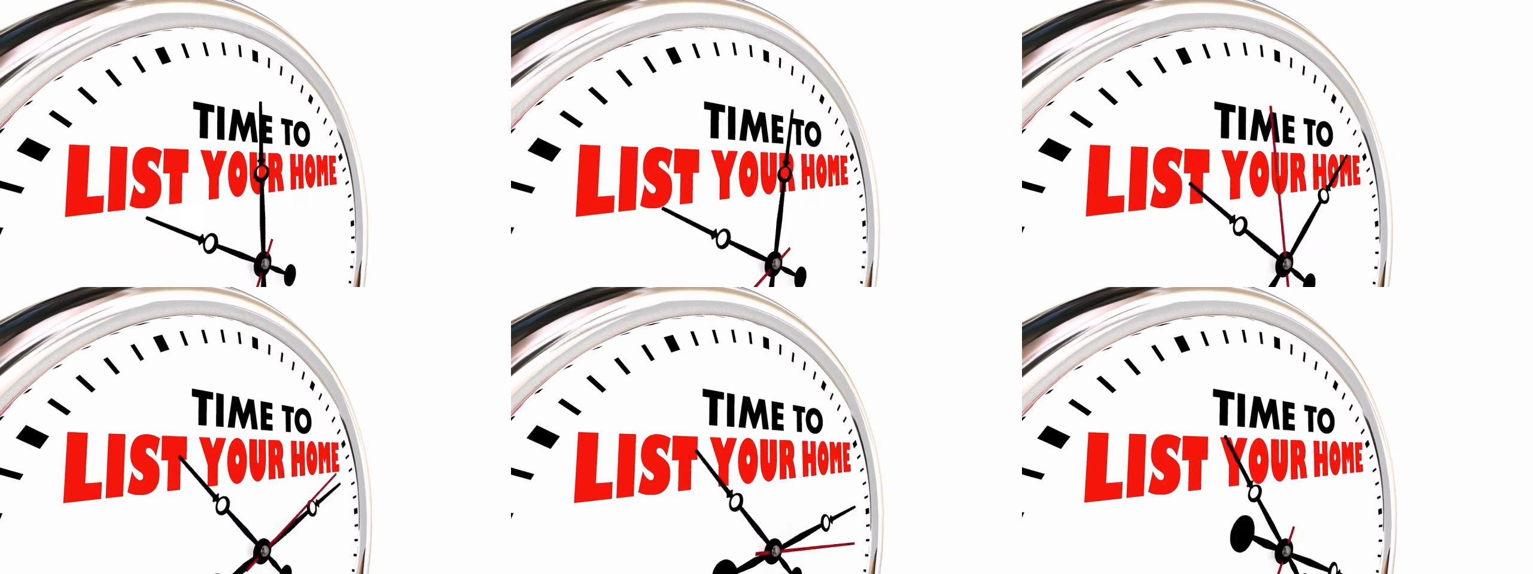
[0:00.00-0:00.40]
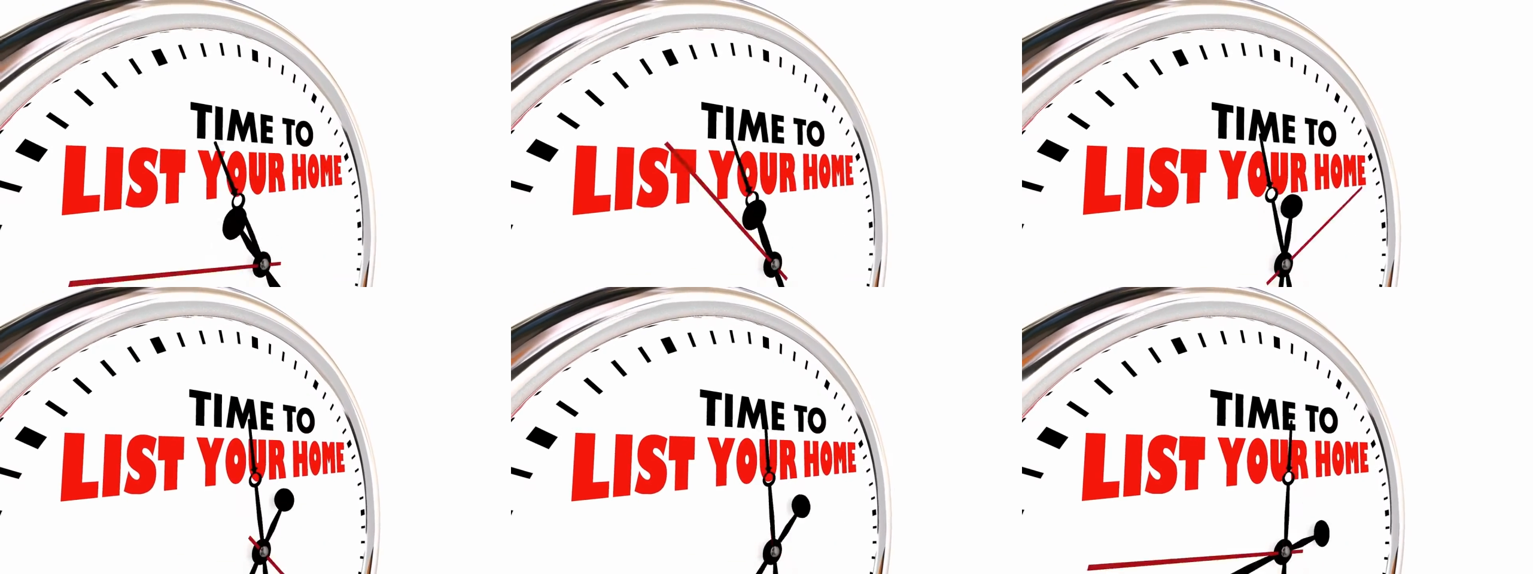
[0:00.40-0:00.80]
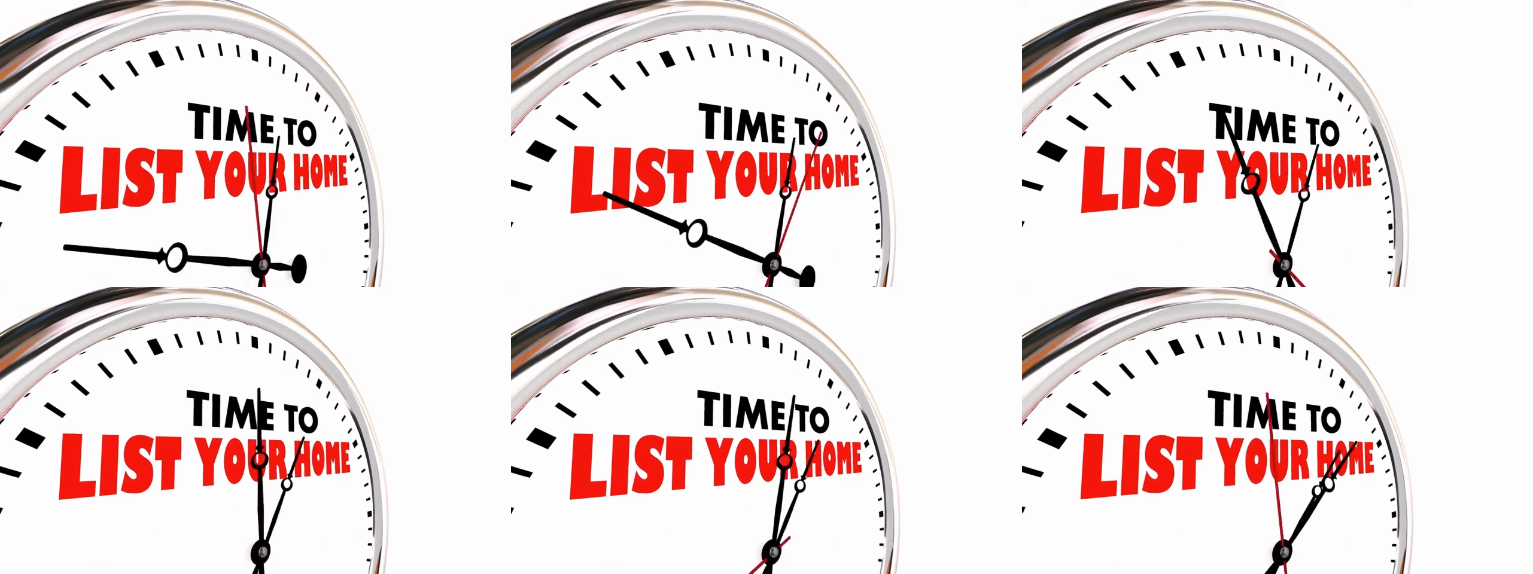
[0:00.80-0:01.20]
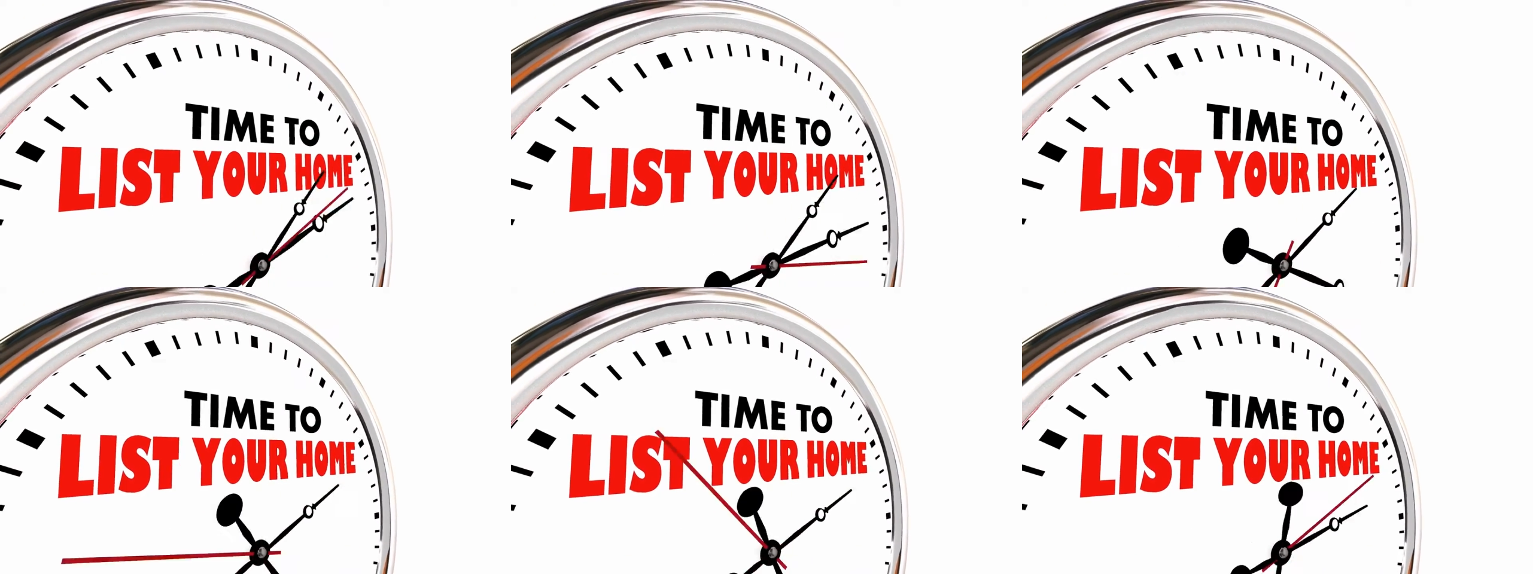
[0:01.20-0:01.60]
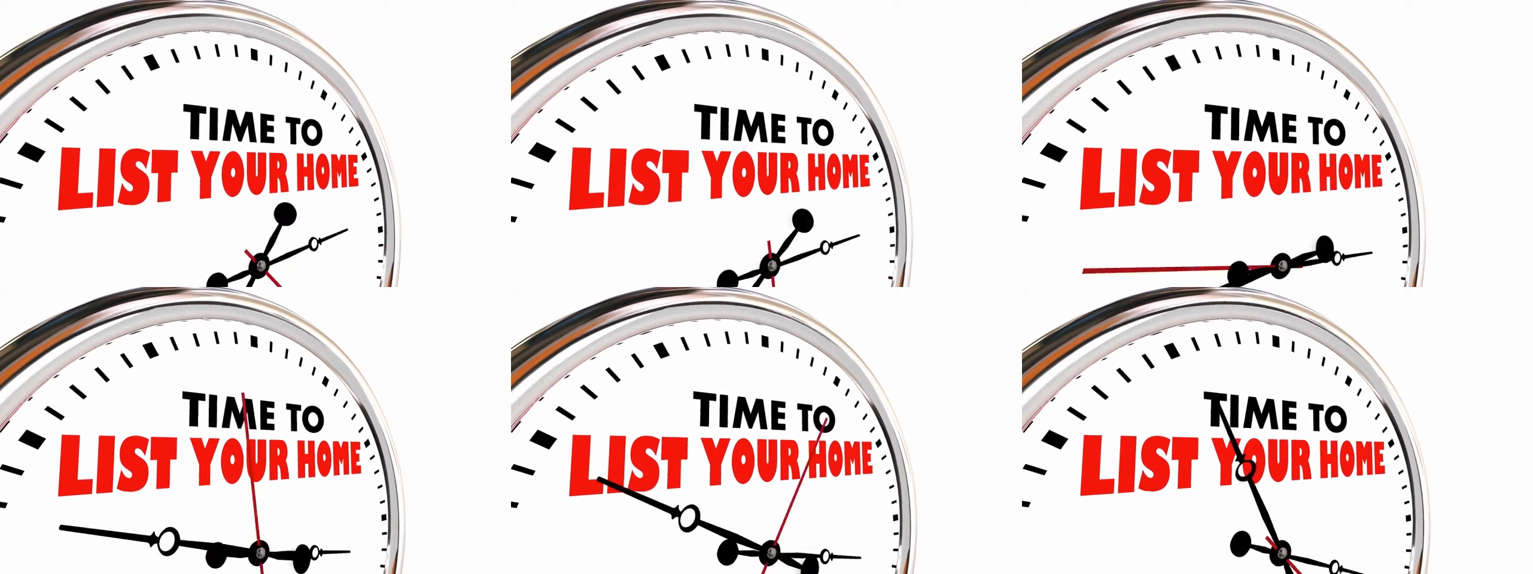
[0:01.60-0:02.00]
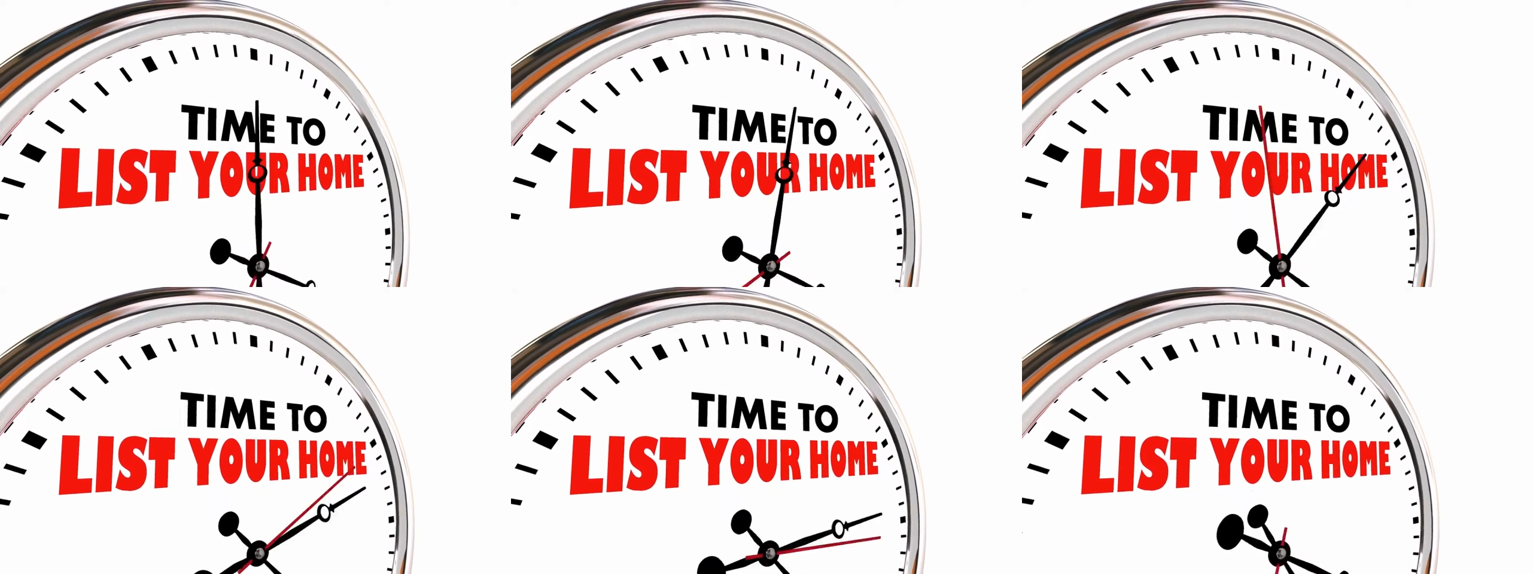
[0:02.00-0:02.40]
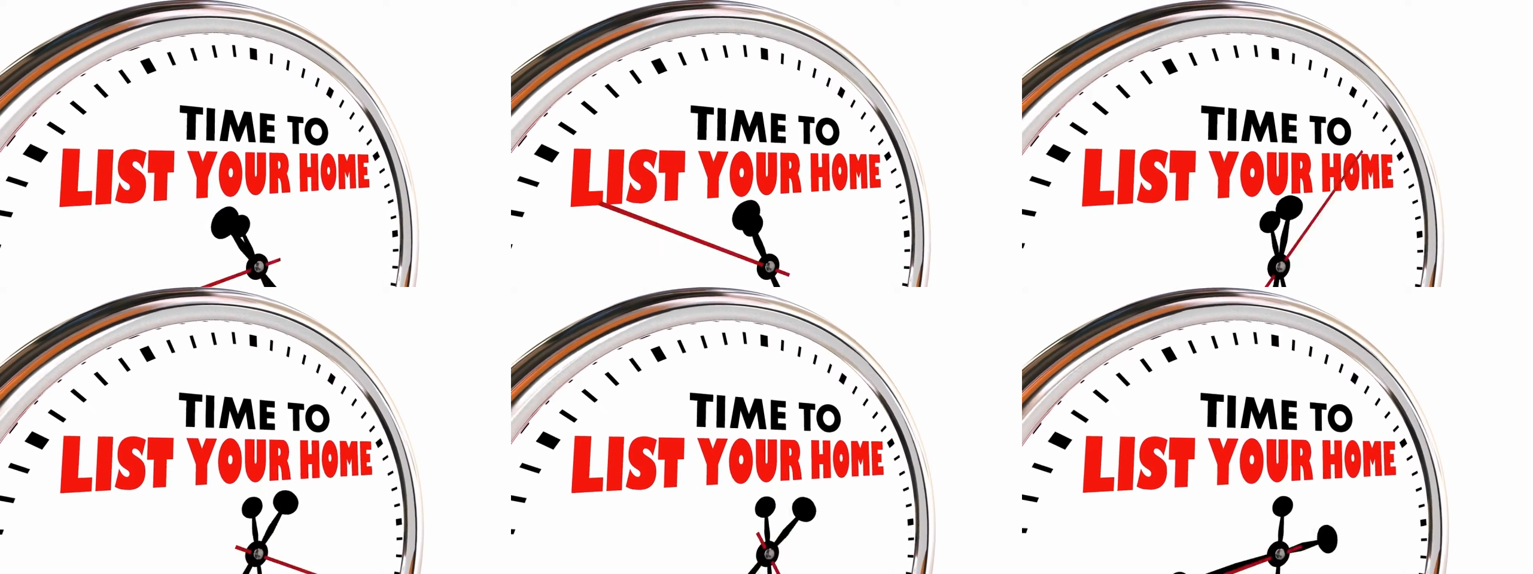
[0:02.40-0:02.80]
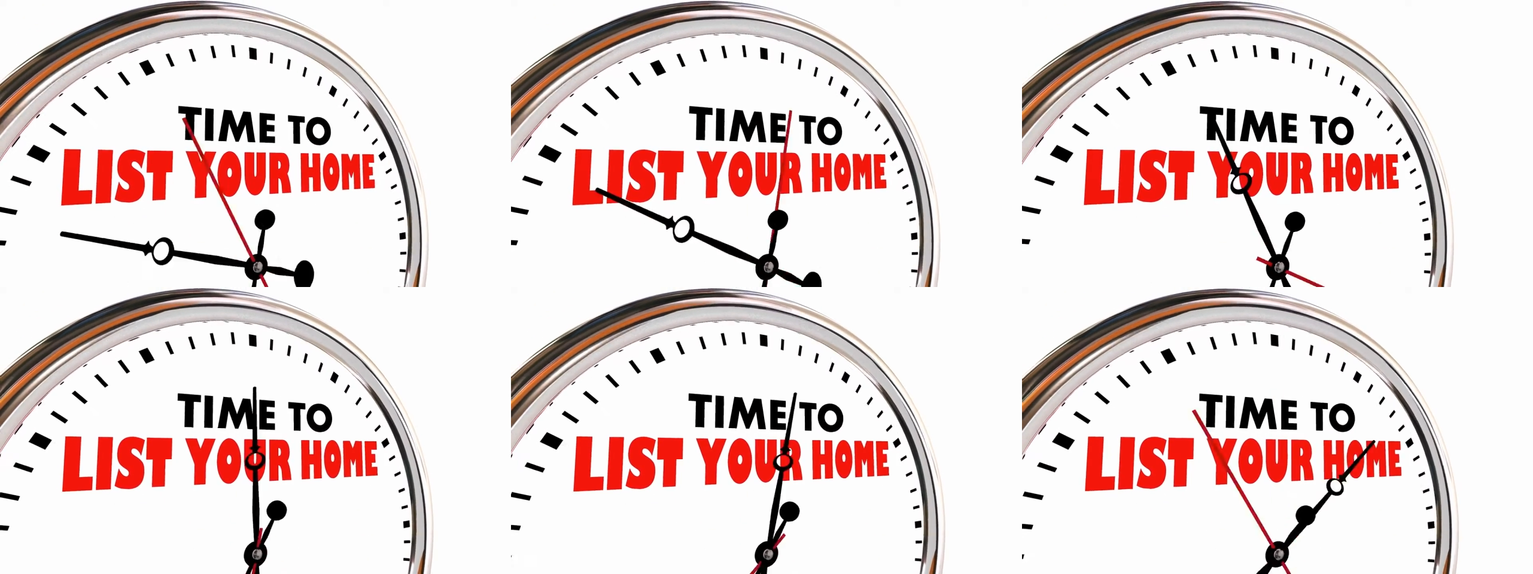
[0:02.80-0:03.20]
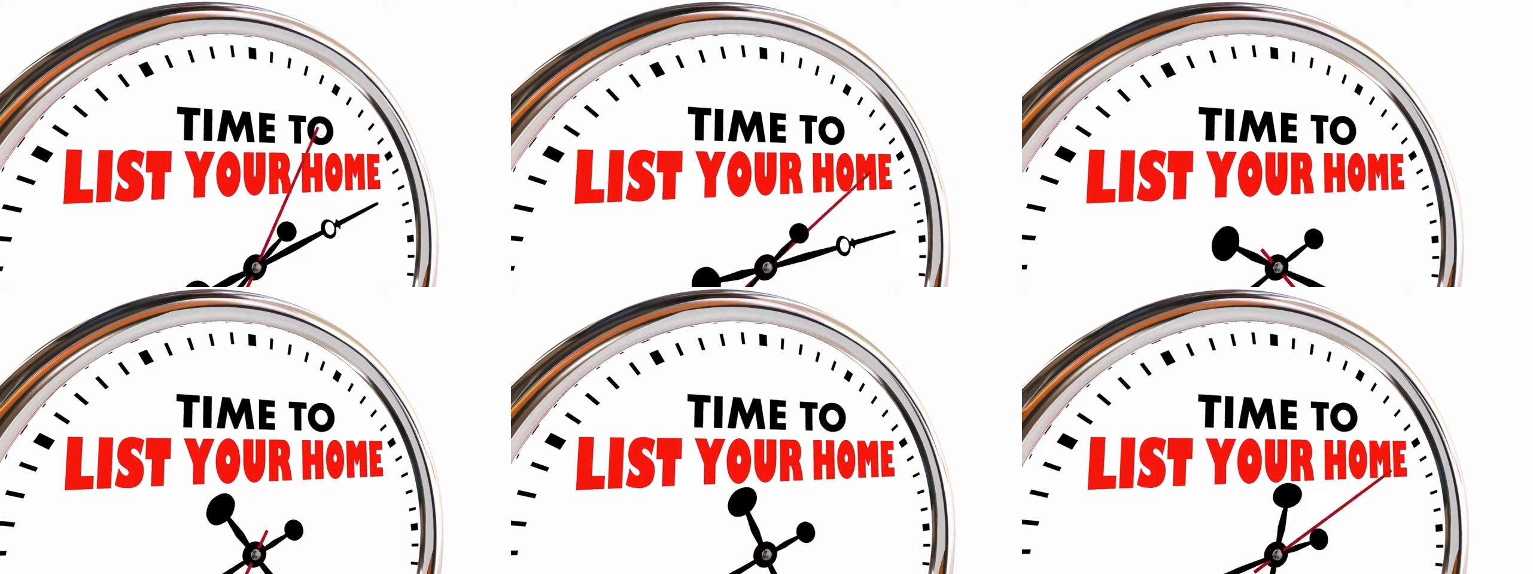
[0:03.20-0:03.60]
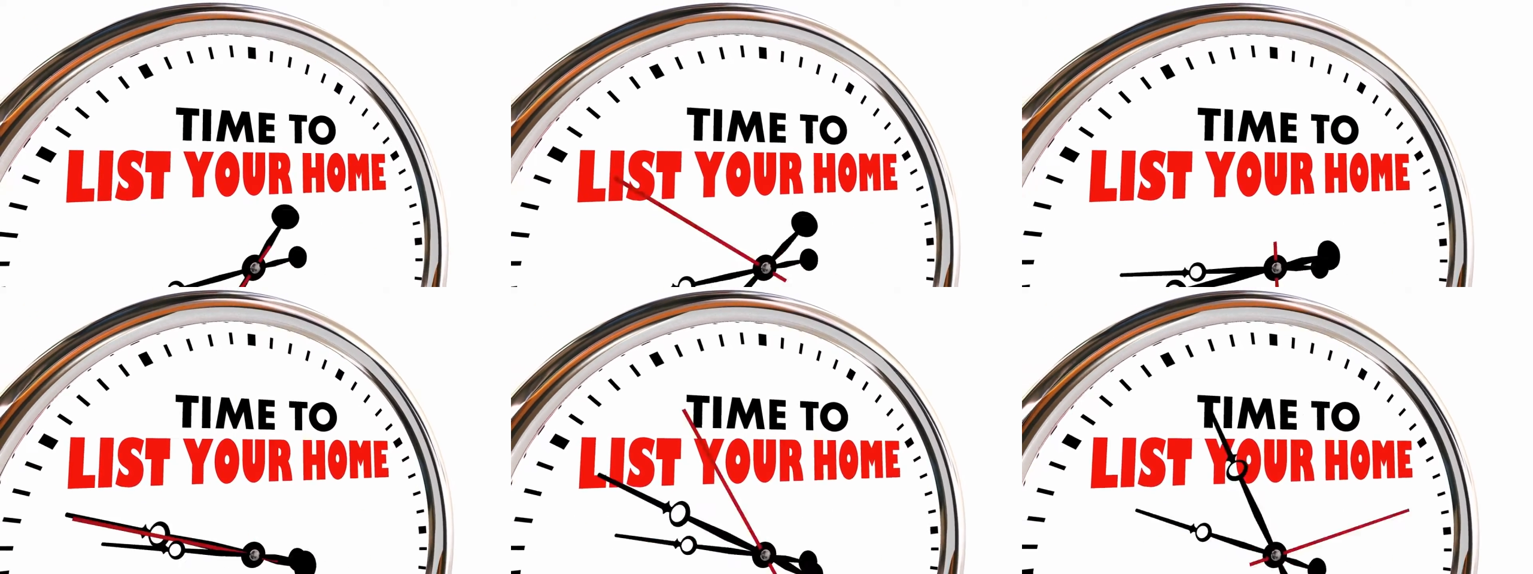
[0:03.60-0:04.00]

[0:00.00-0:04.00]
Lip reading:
[unreadable: no face in view]